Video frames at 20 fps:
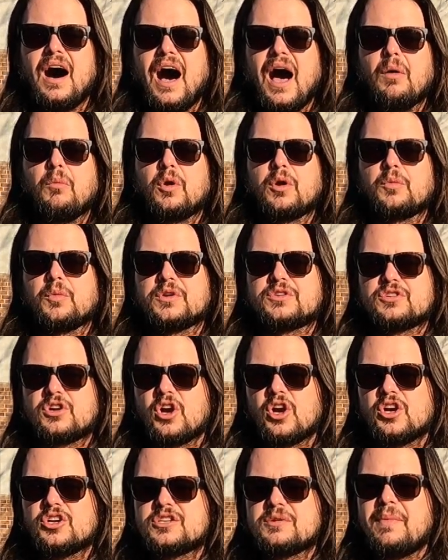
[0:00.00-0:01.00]
I want to
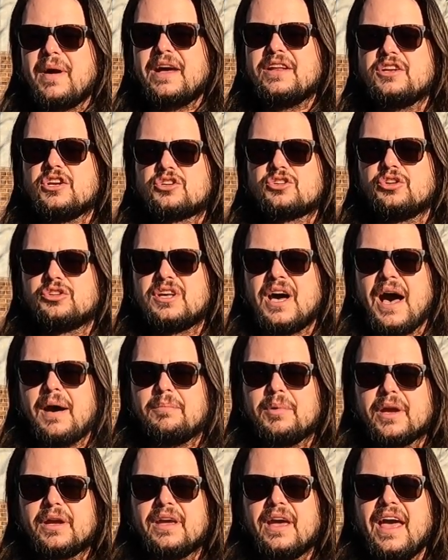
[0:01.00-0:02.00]
return to my initial
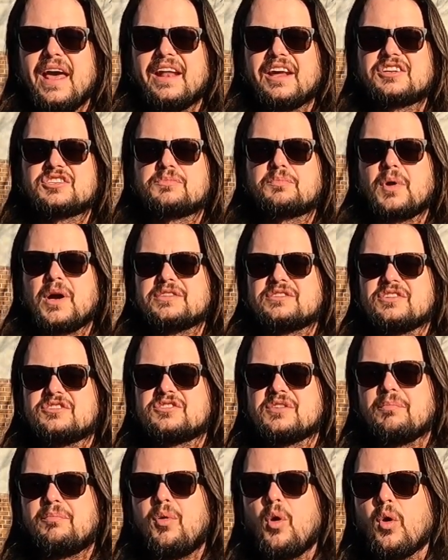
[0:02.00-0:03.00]
topic and express
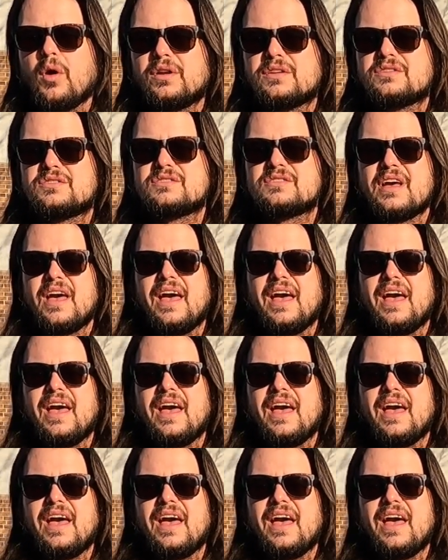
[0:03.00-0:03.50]
its importance